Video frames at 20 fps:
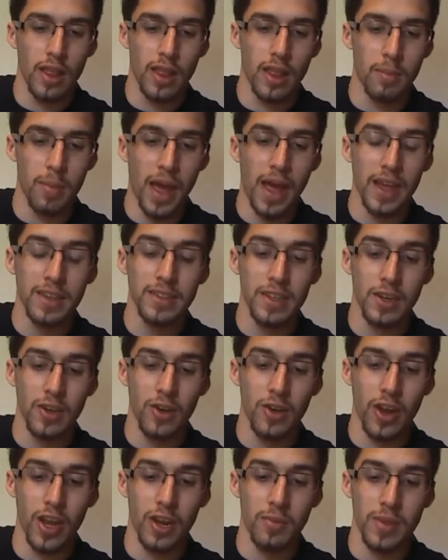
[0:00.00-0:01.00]
lambasting
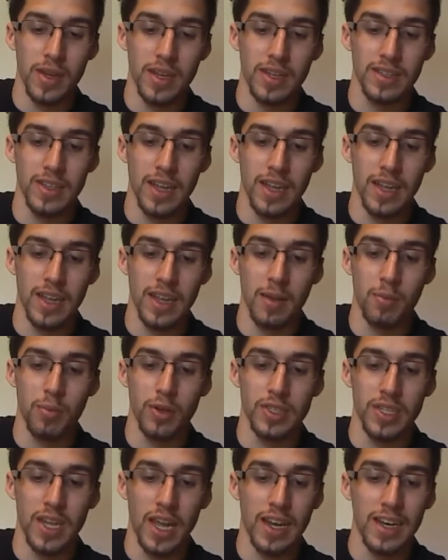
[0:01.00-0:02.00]
your enemies, and then
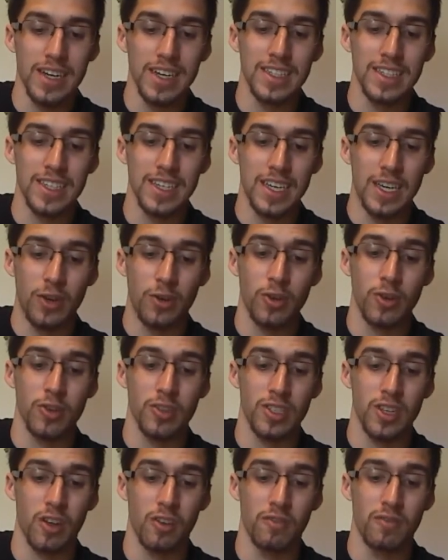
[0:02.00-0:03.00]
pretending to kill
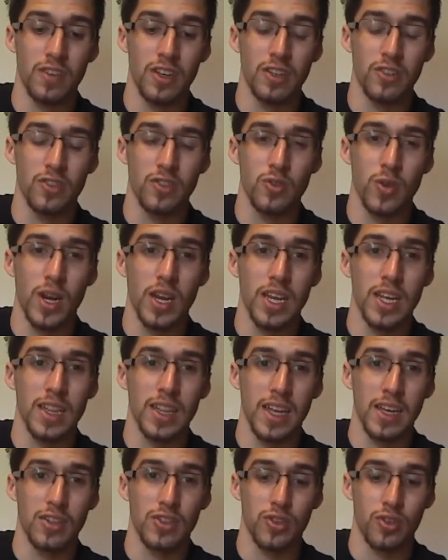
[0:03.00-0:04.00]
yourself via
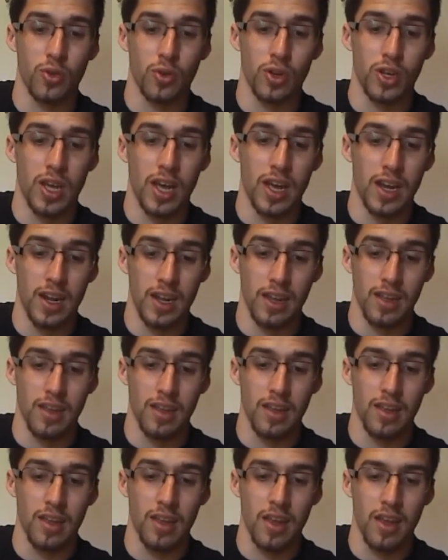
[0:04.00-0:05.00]
strangulation or cutting.
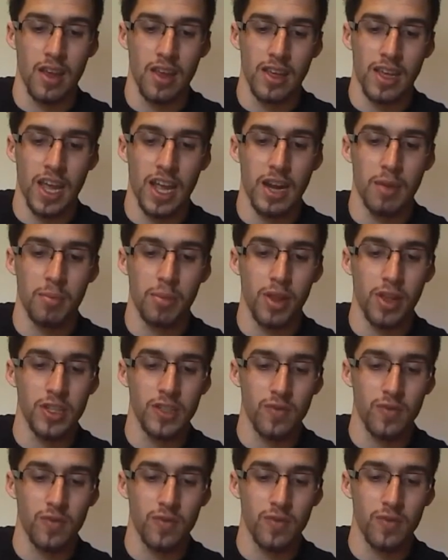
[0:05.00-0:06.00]
Gain a
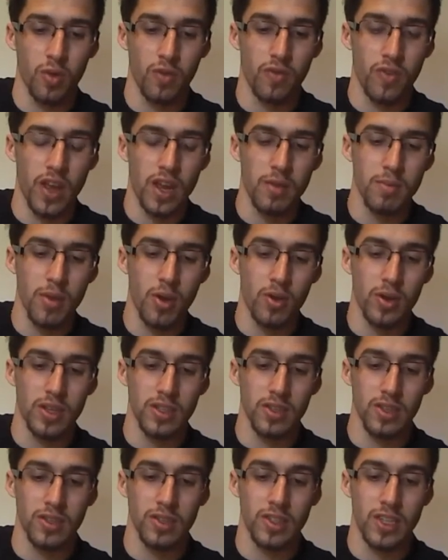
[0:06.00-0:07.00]
+4 profane
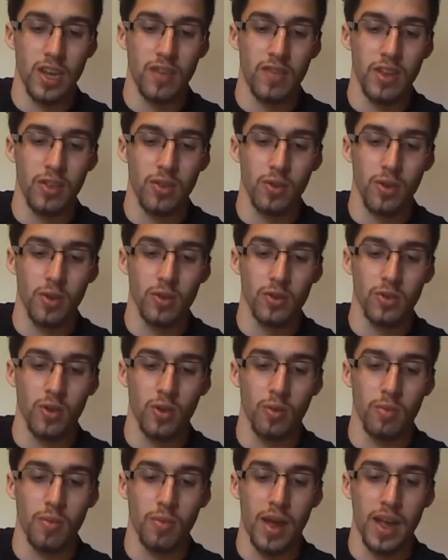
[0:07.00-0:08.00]
bonus on saving throws
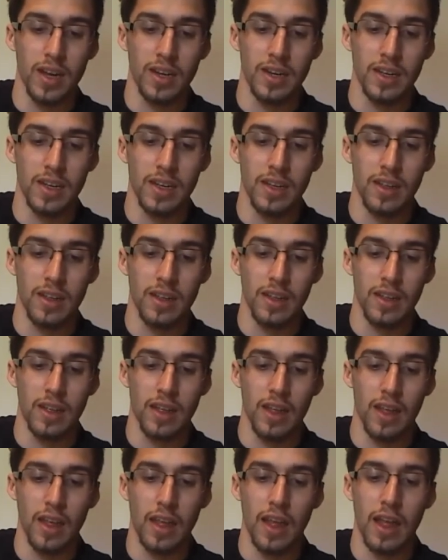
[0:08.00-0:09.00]
or
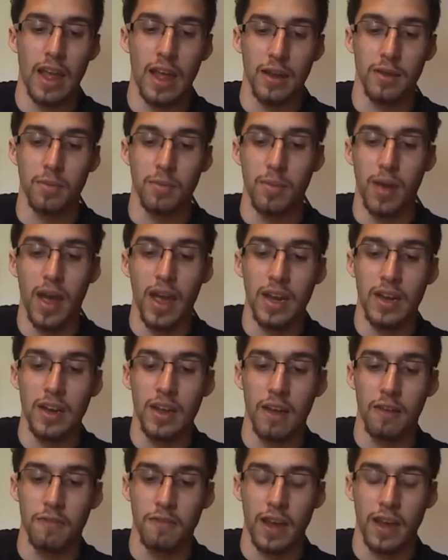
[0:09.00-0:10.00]

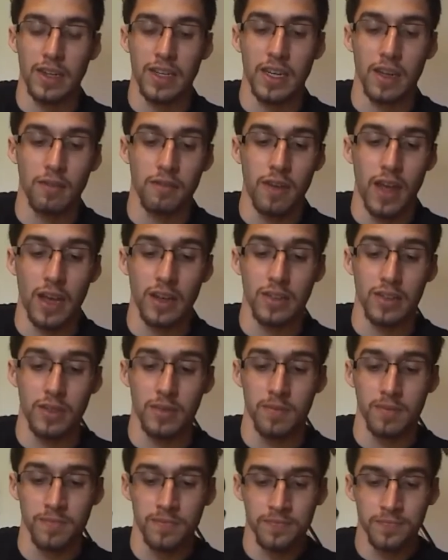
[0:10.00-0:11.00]
mind-affecting effects.
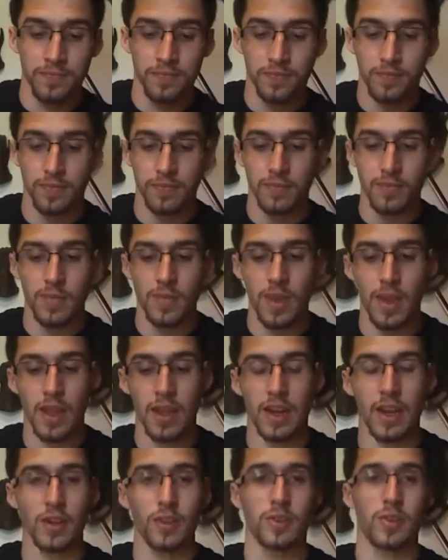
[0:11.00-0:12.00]

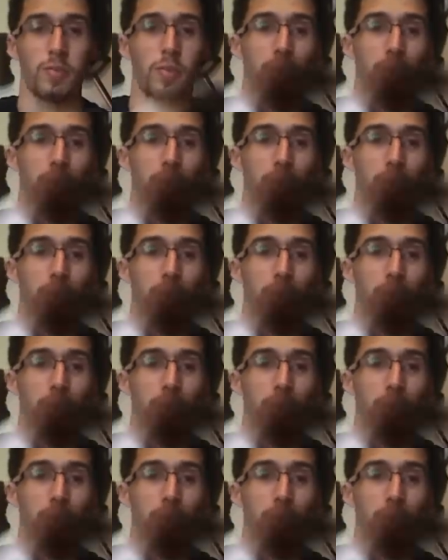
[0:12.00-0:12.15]
And here's a